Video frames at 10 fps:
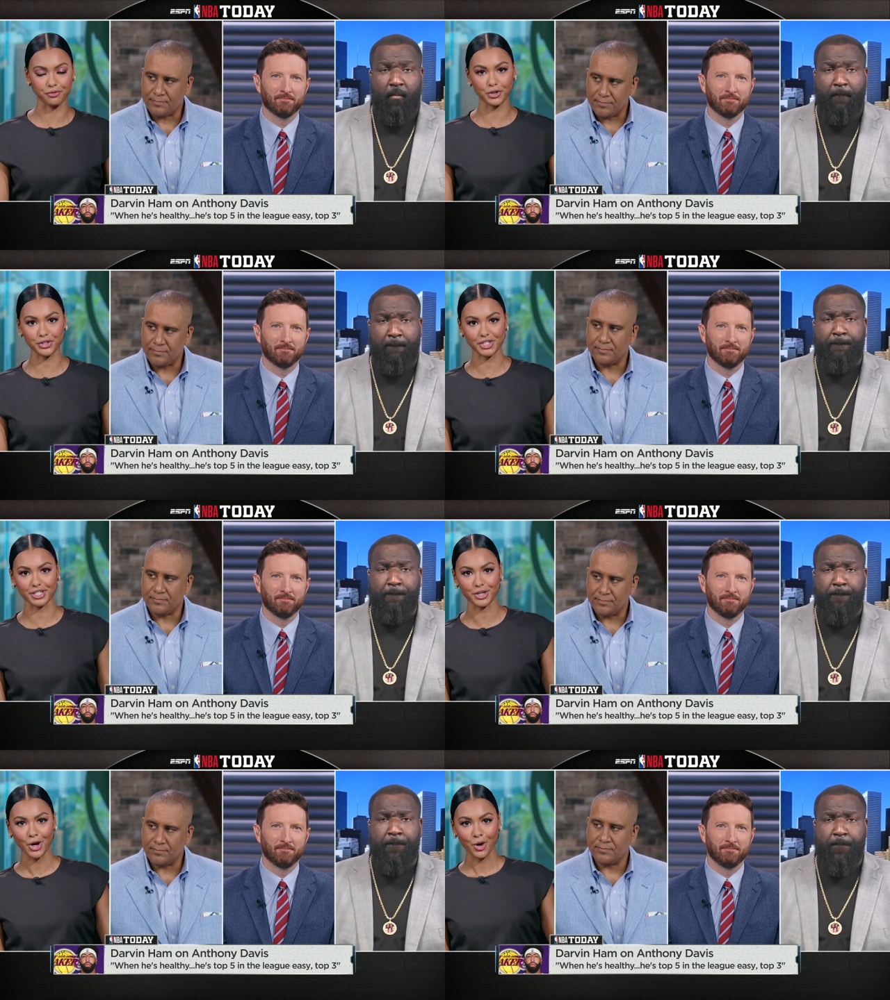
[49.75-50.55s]

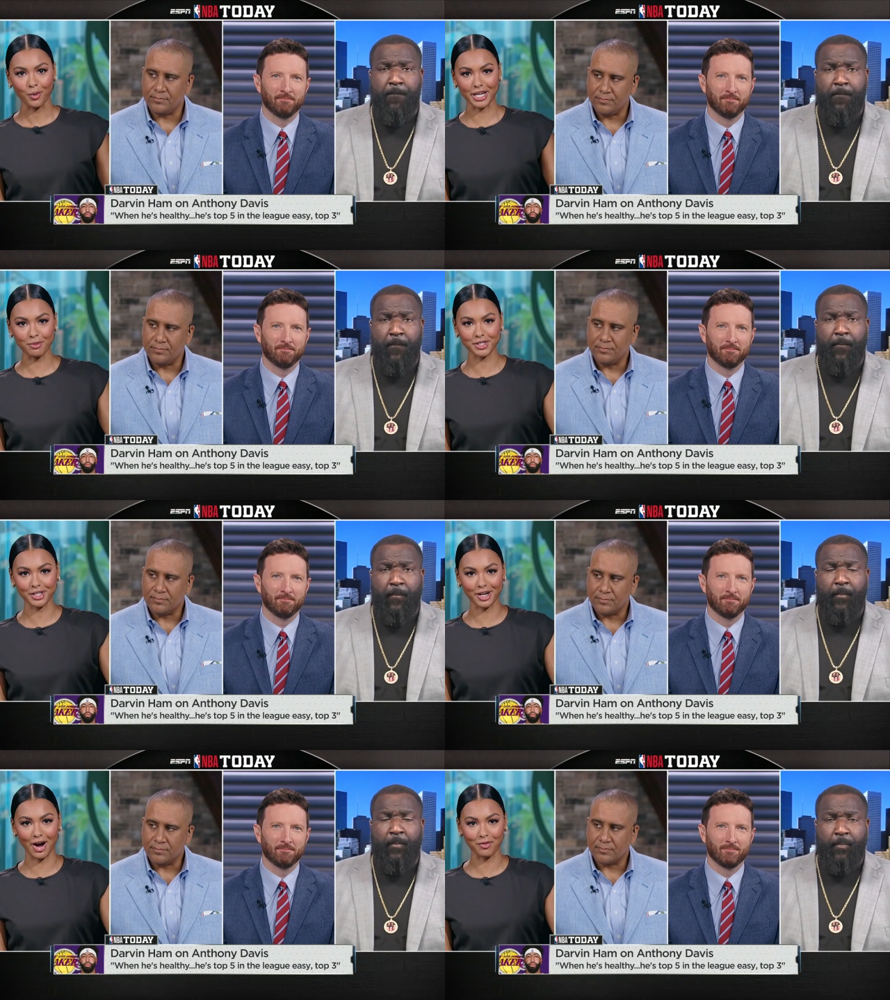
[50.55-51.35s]
Speaker 1: versus when he was in
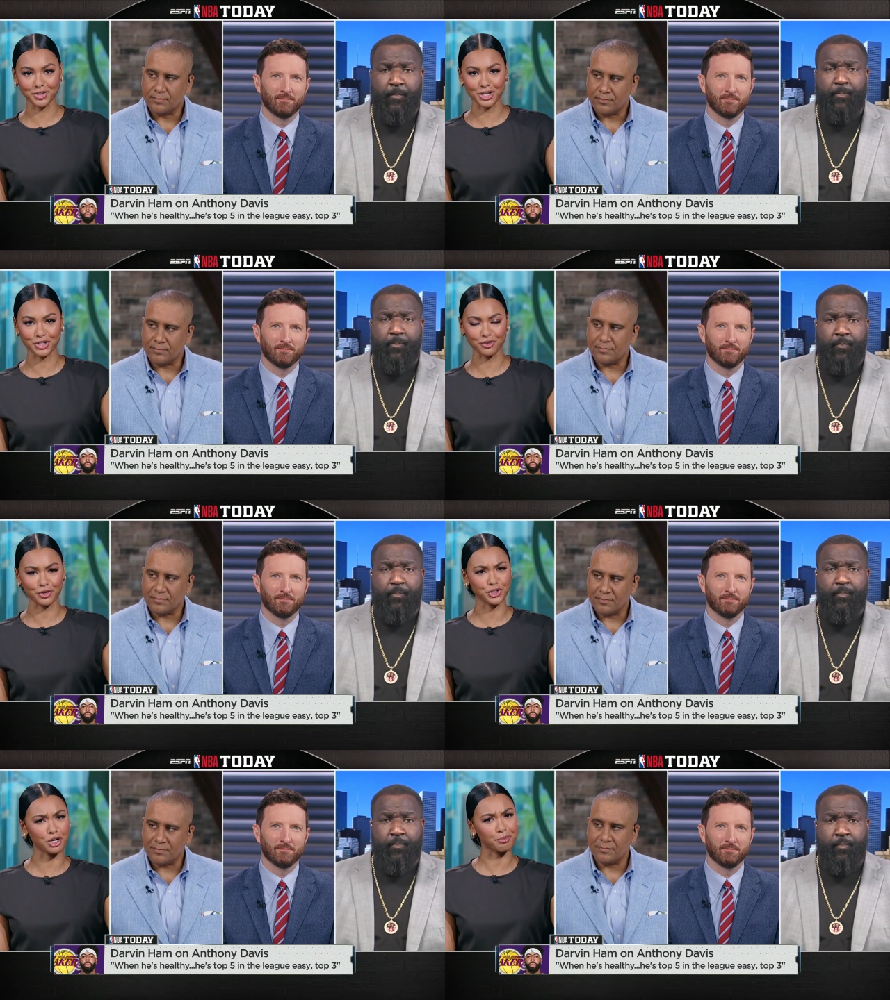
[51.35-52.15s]
the conversation for
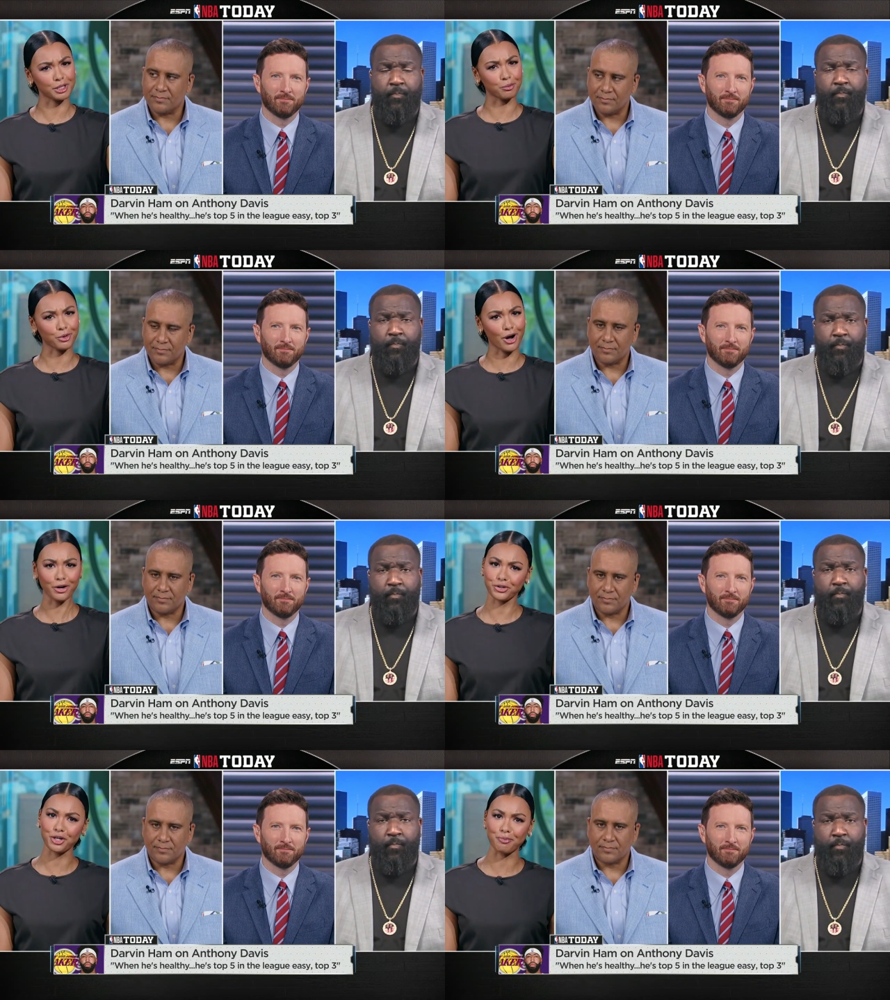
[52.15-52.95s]
should it be LeBron
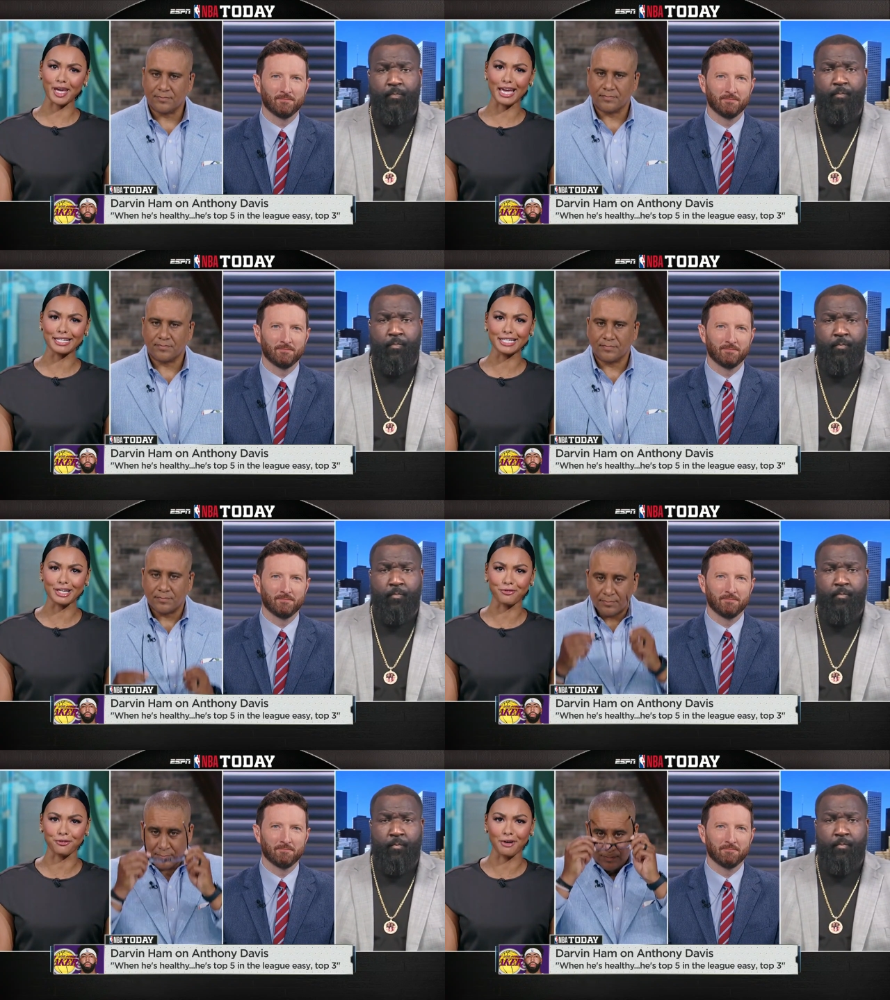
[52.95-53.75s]
or should it be
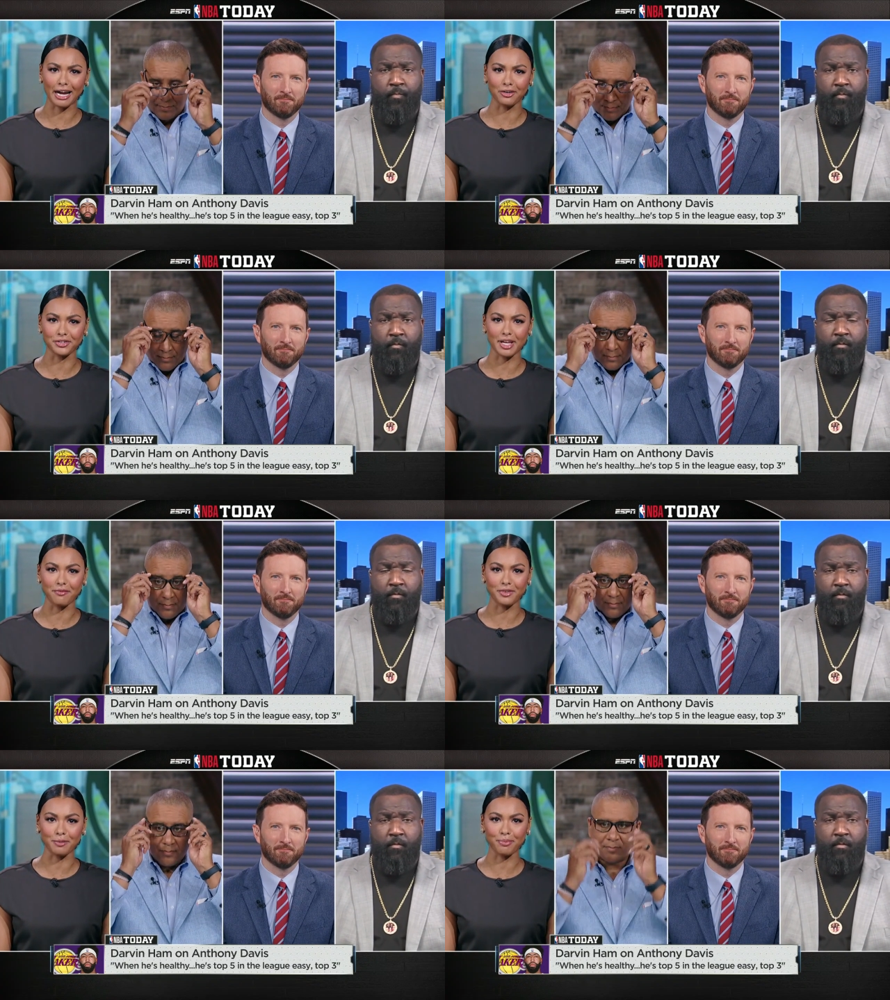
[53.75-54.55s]
AD for finals
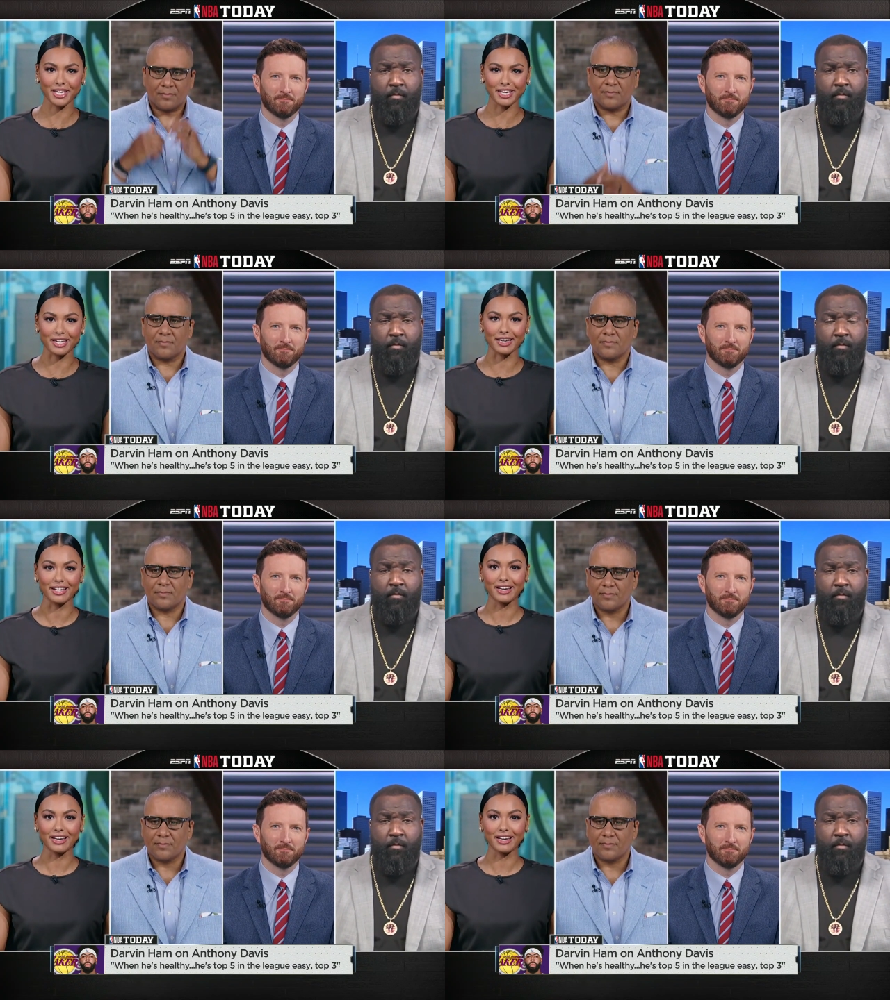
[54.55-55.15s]
MVP,